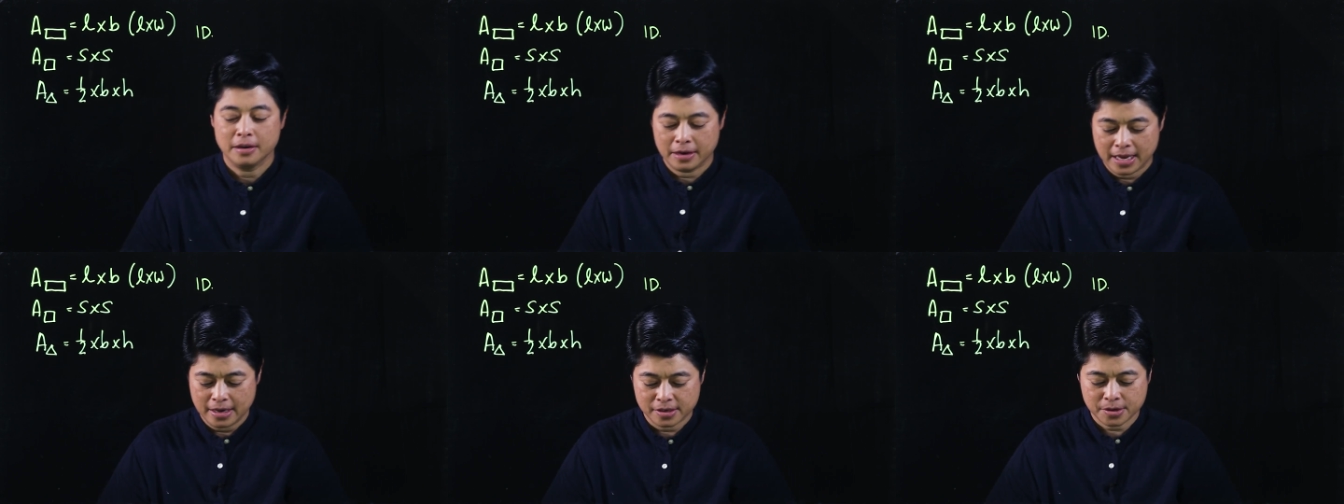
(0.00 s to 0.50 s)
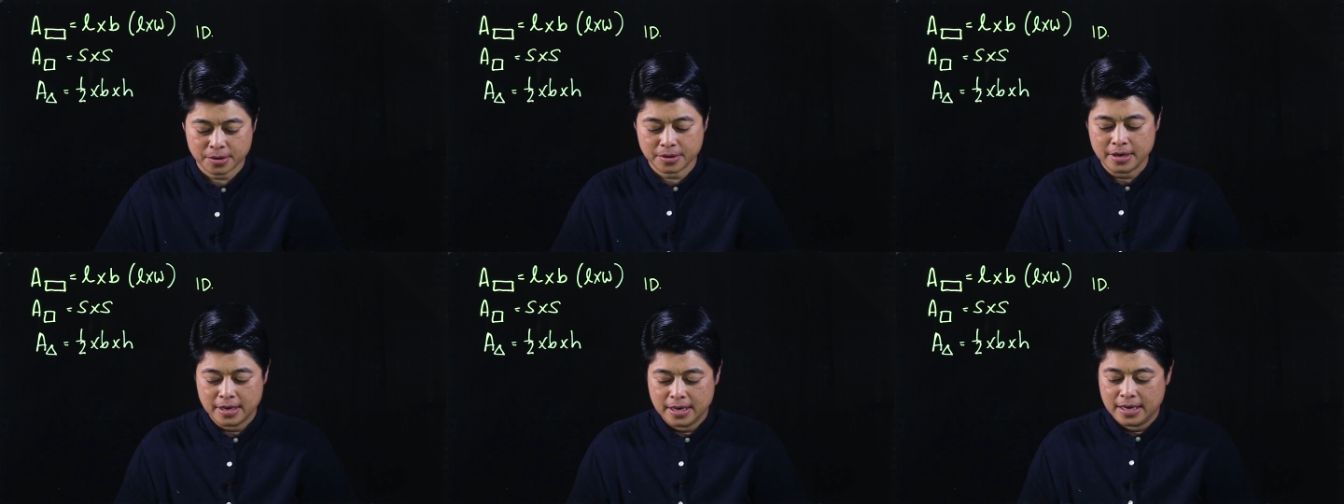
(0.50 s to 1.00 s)
Okay,
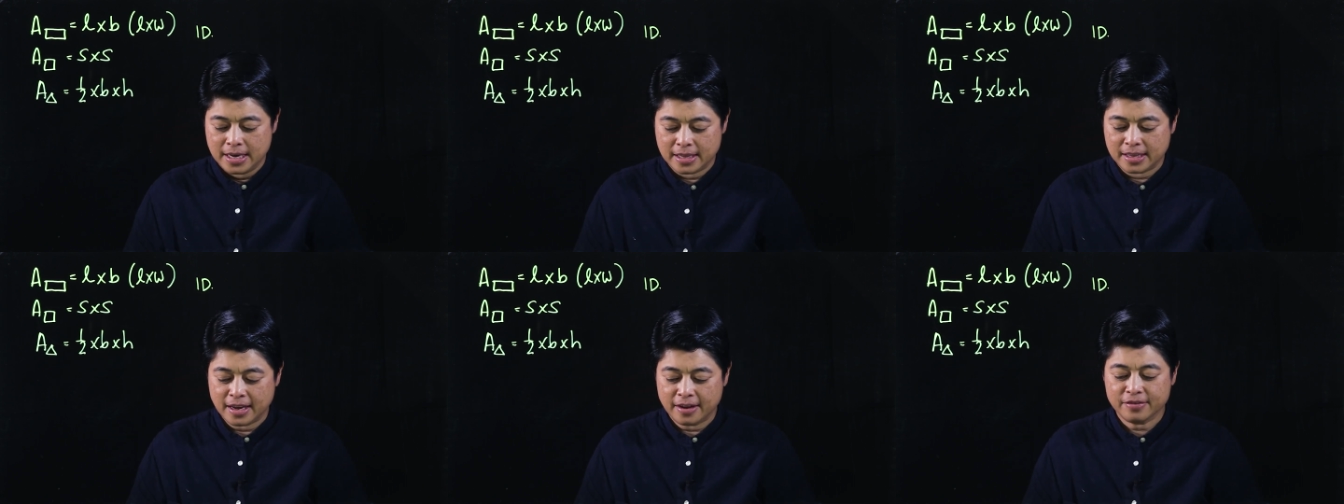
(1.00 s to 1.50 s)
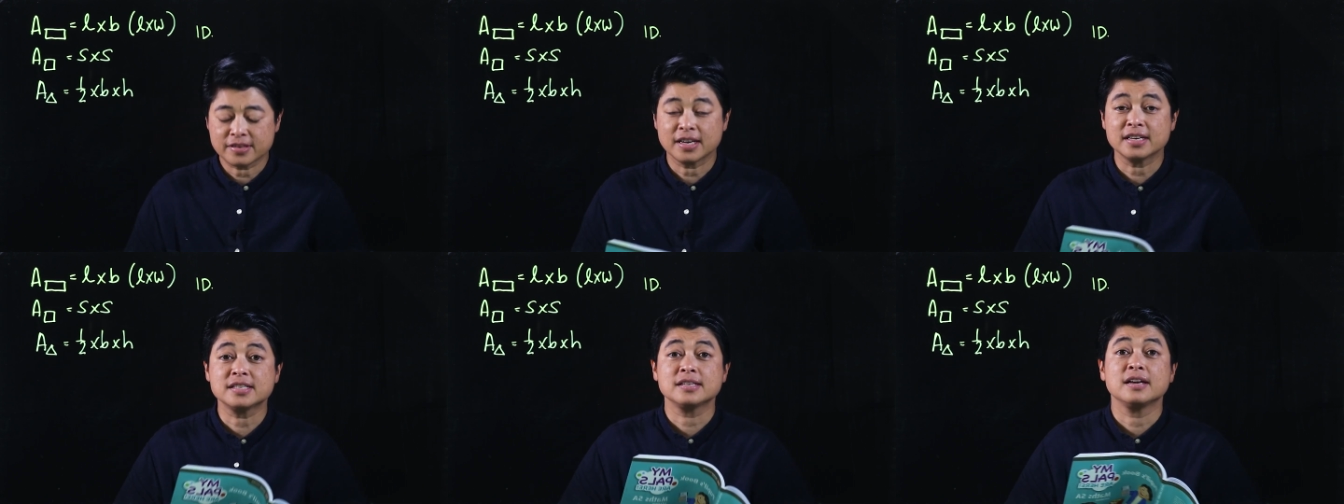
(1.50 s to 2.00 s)
so it gives
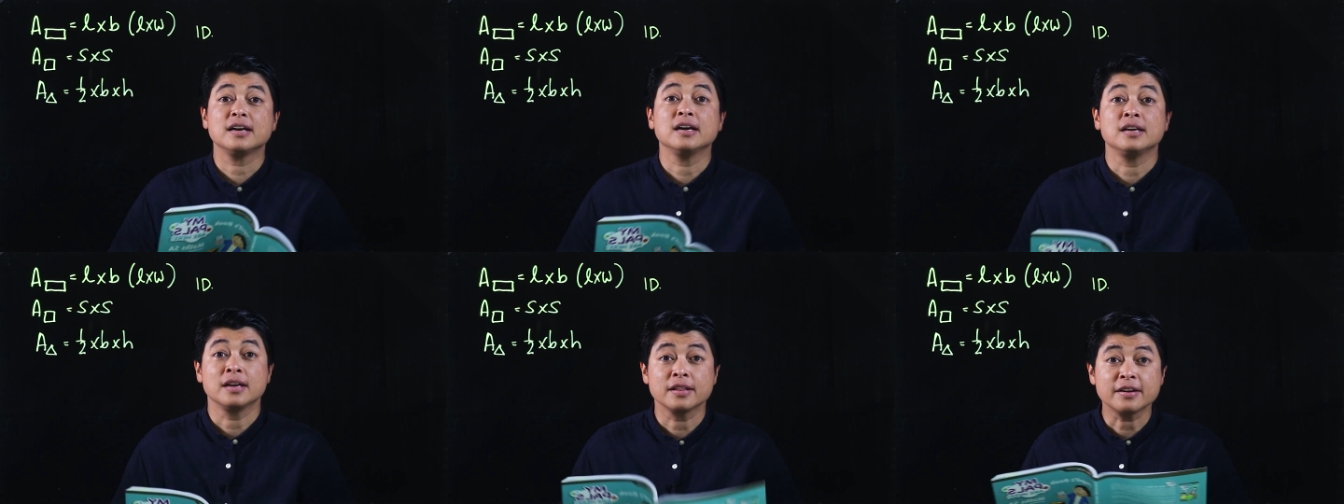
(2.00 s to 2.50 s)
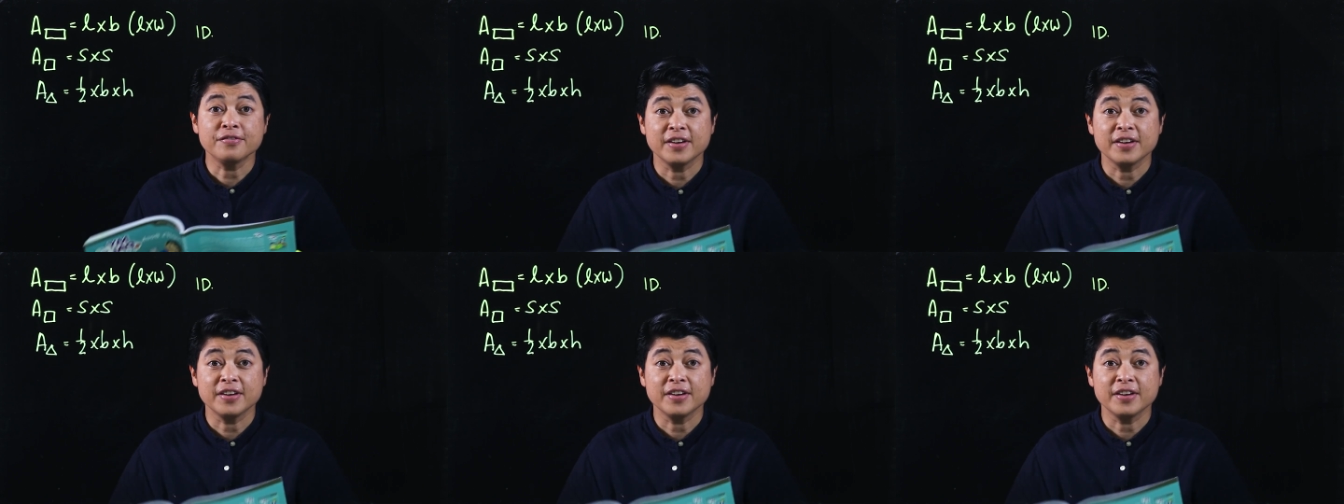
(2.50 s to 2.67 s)
us another